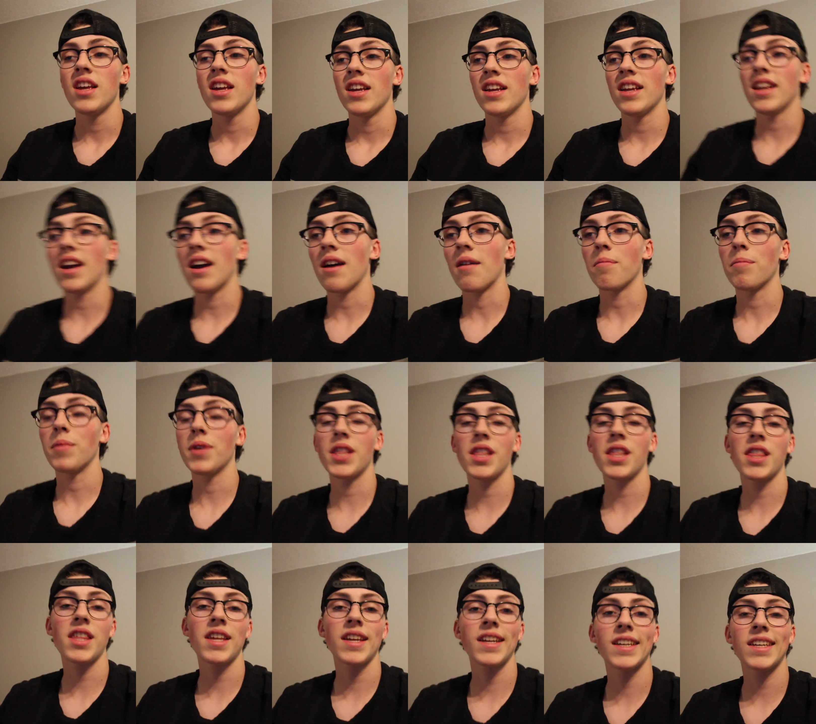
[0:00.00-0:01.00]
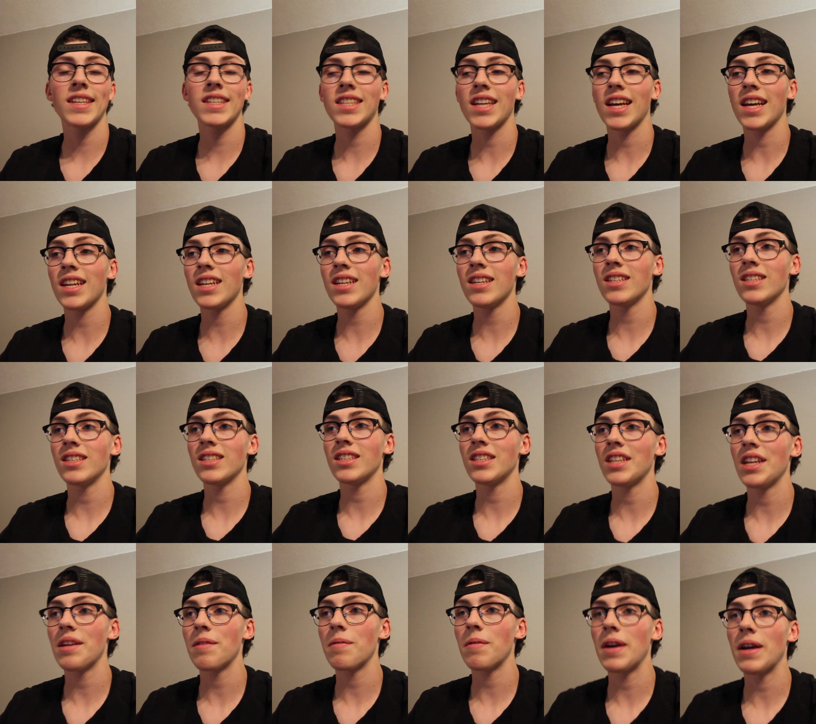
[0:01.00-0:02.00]
yeah, but the thing is, I didn't
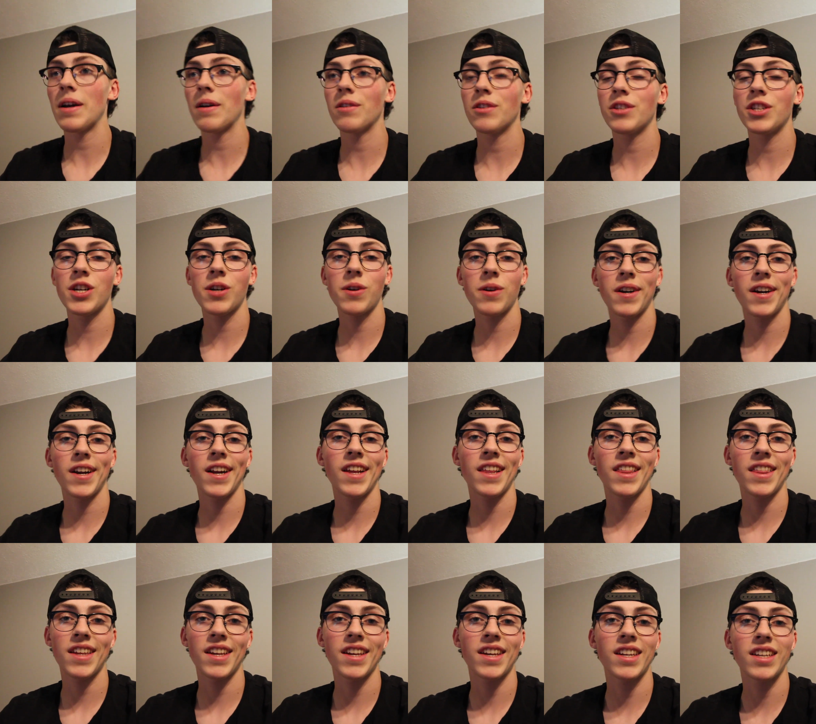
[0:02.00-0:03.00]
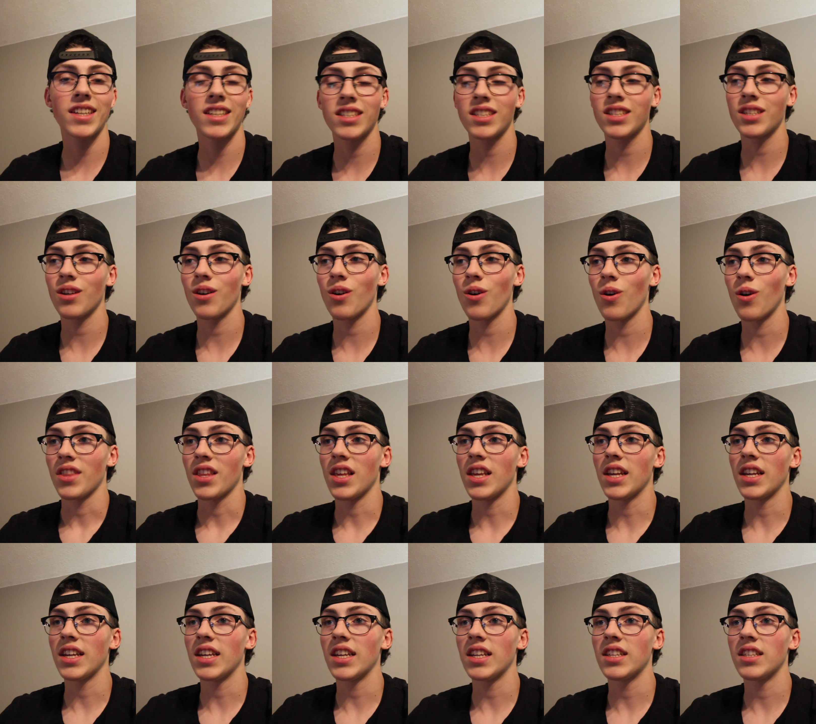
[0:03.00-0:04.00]
save my outro or anything, so the
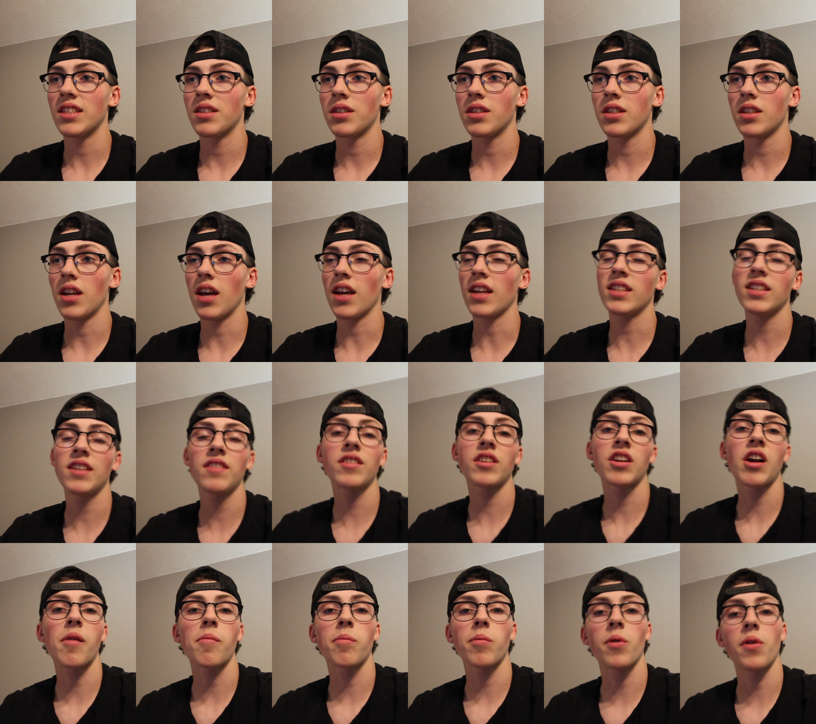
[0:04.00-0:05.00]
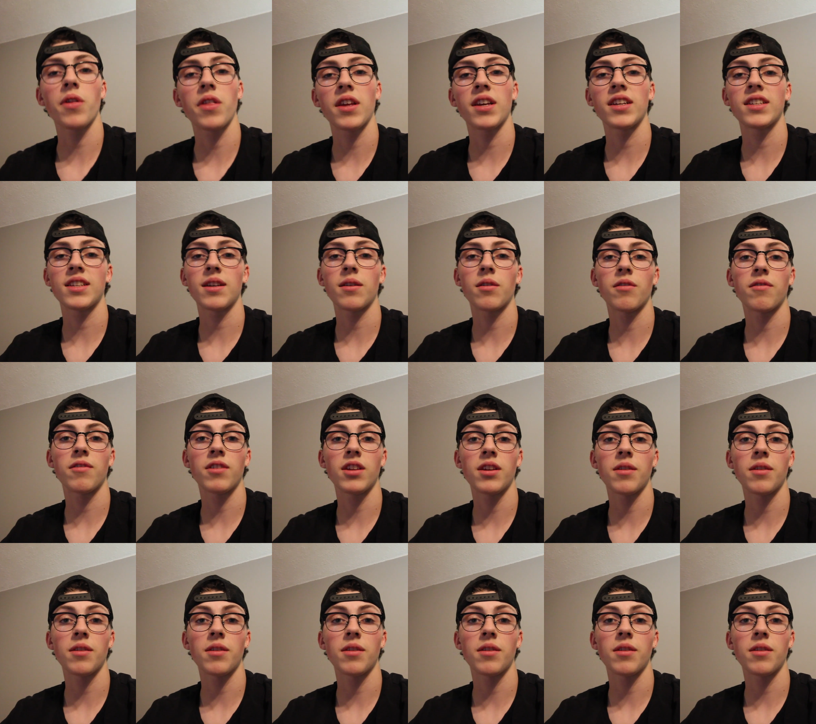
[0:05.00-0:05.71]
thing is, I saved a couple of things that were really